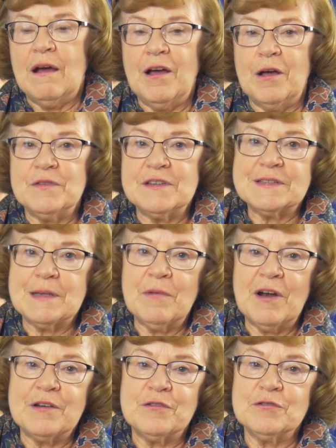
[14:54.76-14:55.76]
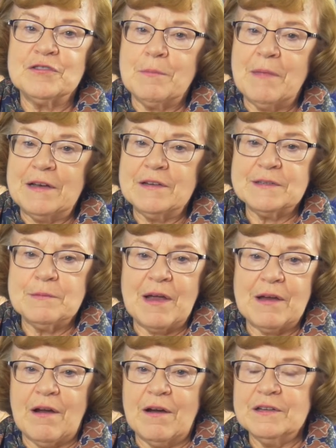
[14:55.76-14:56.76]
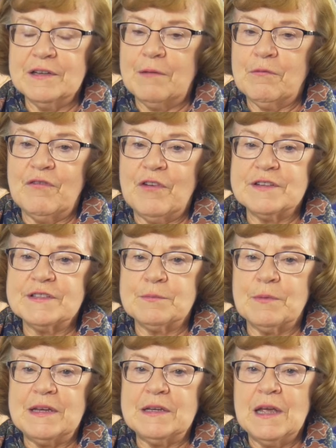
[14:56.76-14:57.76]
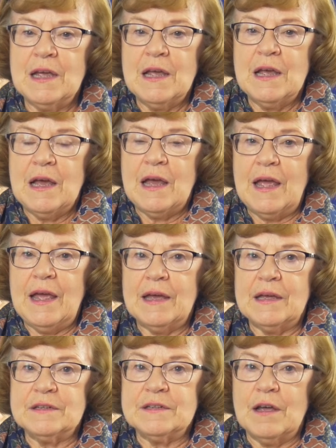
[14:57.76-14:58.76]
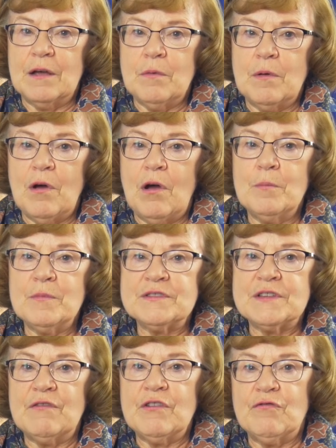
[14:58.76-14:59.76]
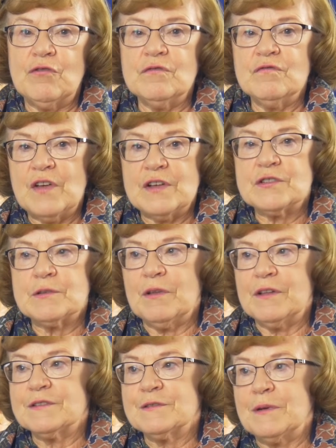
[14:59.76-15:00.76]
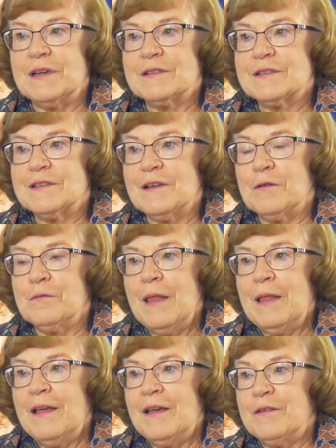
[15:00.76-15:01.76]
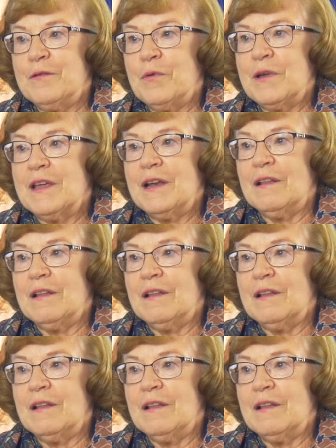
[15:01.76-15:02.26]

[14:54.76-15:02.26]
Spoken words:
This summer I grew tomatoes in my garden that were very sweet. And almost every fruit and vegetable is sweet. So we get a